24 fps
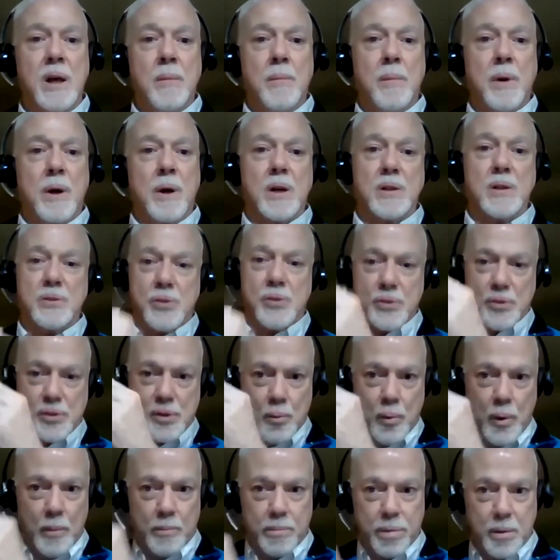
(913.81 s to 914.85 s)
because there's
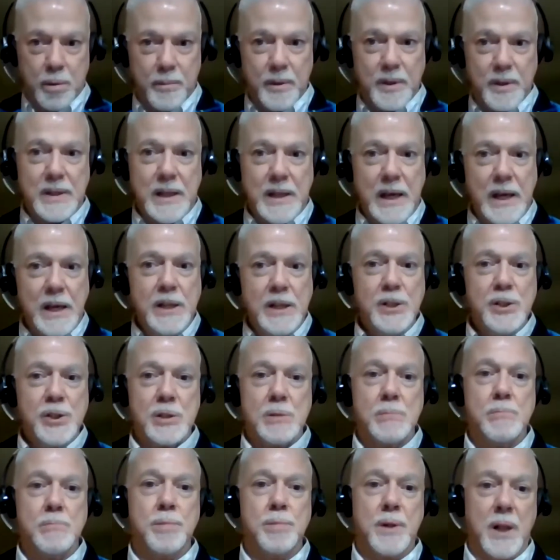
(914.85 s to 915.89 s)
no
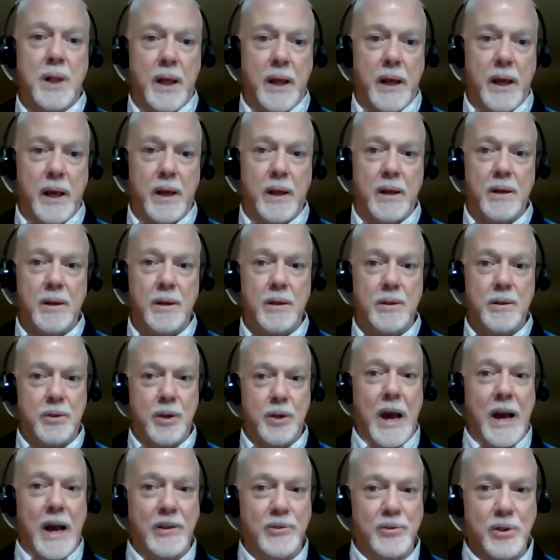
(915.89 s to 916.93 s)
implementation plan to
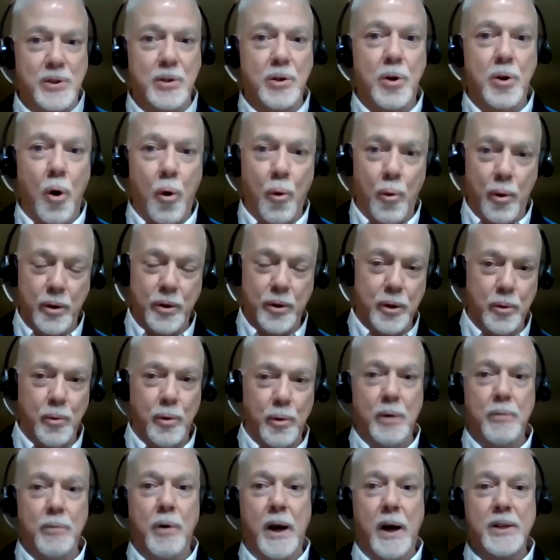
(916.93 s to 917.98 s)
actually go and do
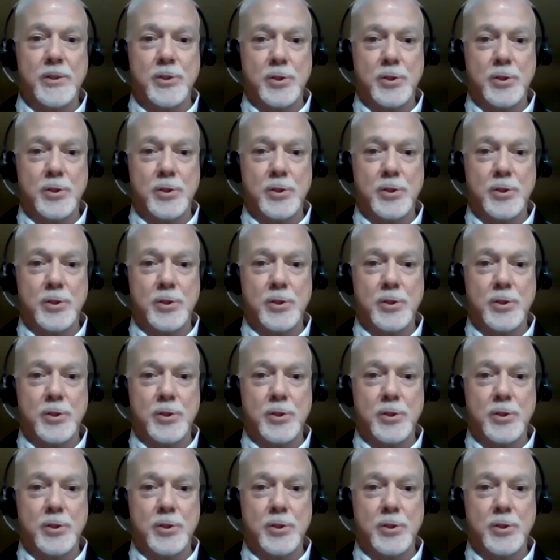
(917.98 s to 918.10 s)
it, right?